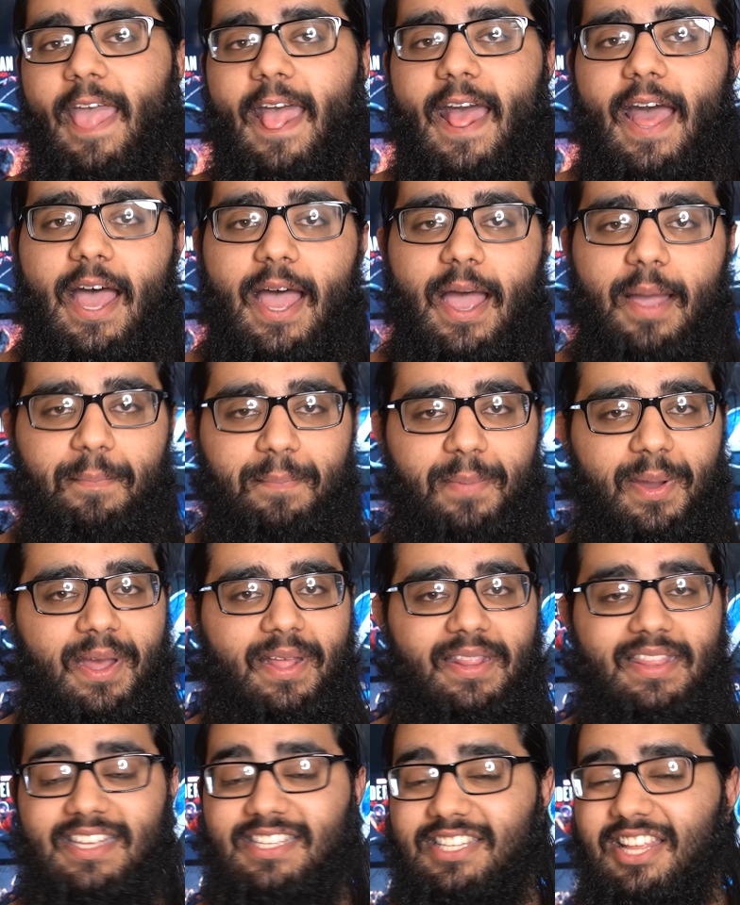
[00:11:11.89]

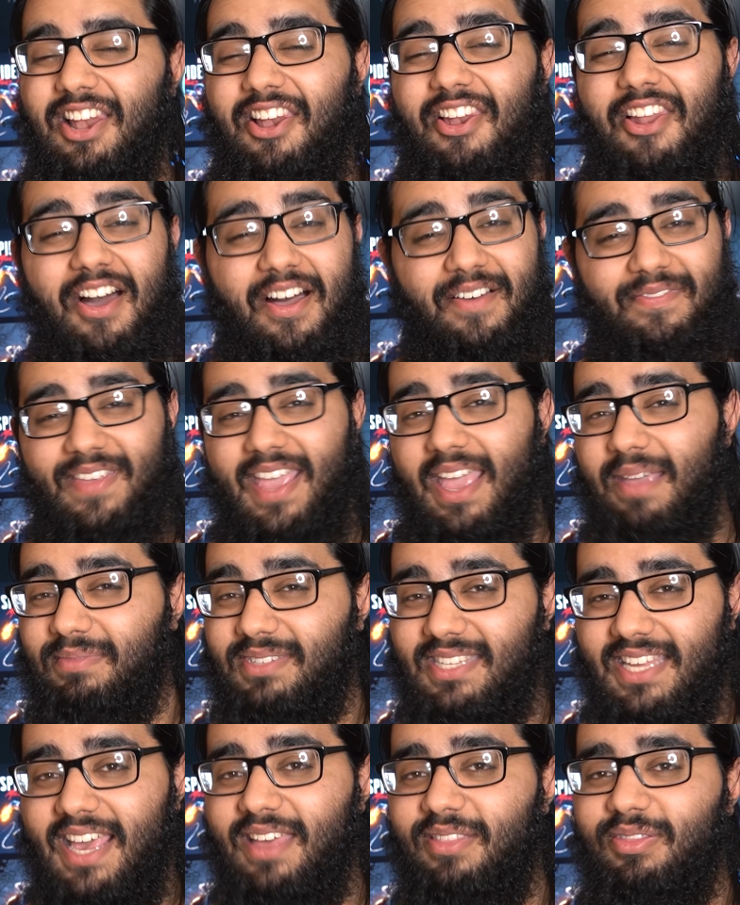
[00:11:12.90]
But there's a lot of games
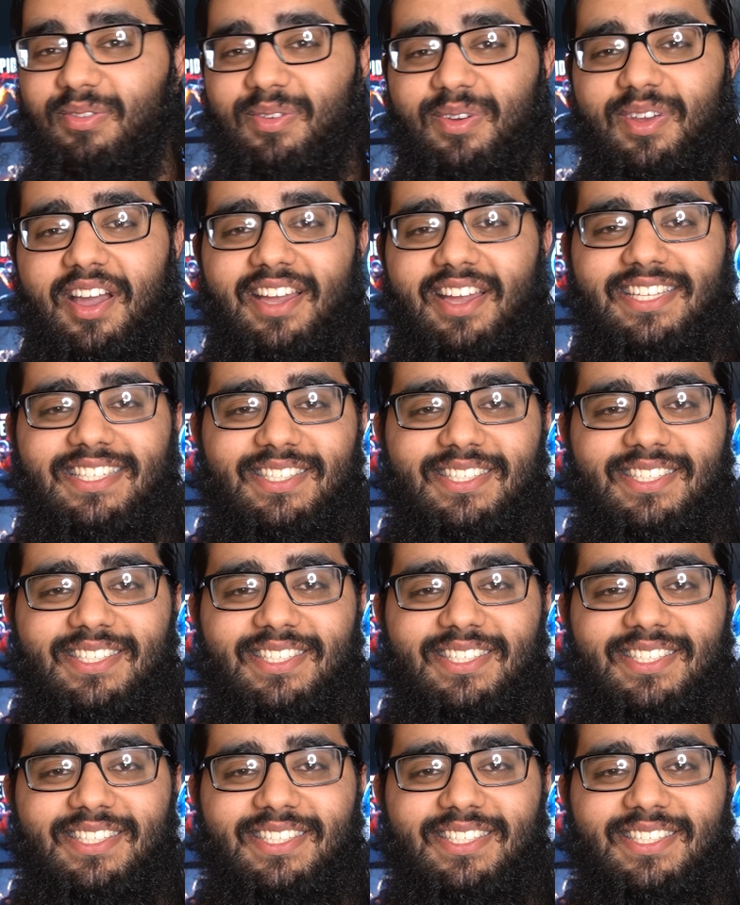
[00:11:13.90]
to get through, guys.